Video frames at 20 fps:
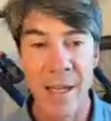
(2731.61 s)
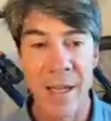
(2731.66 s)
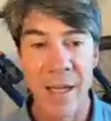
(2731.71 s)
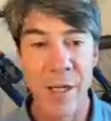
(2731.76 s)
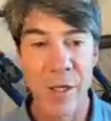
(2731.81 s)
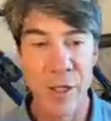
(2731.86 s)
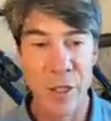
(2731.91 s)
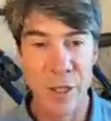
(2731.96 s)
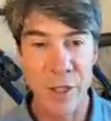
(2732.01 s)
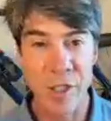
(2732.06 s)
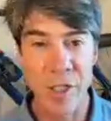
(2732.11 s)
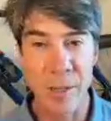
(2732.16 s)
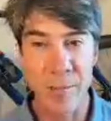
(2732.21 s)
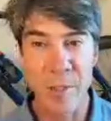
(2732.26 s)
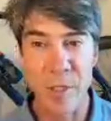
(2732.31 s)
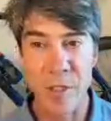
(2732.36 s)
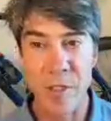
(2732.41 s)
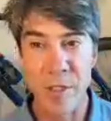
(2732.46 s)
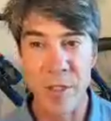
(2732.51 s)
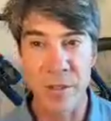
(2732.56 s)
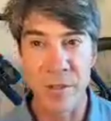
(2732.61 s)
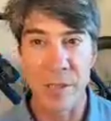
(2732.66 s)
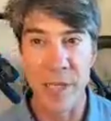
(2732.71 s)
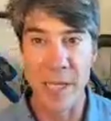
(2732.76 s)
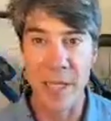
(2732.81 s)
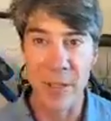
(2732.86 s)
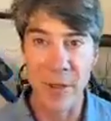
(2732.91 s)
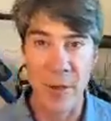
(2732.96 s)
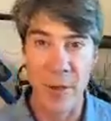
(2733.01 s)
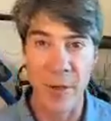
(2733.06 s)
Here's your substitute
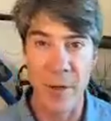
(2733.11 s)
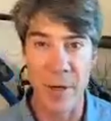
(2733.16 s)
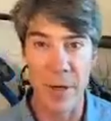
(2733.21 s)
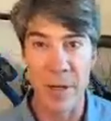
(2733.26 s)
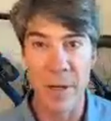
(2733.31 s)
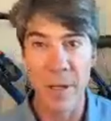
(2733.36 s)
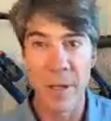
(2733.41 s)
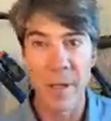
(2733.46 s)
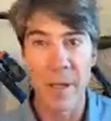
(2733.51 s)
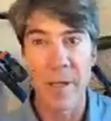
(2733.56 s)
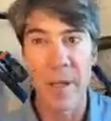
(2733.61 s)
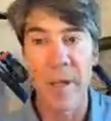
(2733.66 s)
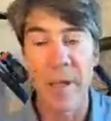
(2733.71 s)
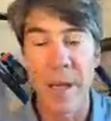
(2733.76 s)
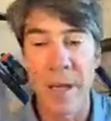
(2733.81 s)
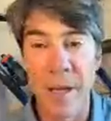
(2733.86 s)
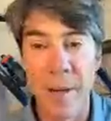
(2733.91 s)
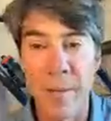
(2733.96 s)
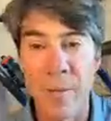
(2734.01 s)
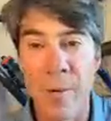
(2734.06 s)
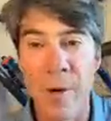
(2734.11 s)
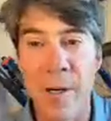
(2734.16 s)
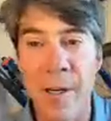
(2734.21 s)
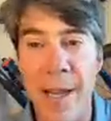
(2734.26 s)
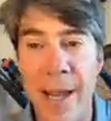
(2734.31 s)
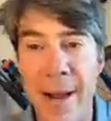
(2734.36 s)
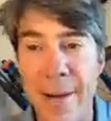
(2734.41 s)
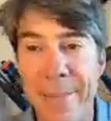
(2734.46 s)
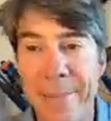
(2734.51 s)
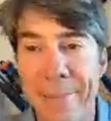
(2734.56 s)
indoor uh,
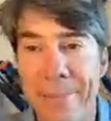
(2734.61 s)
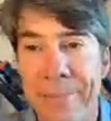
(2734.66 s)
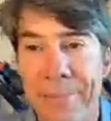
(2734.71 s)
workout.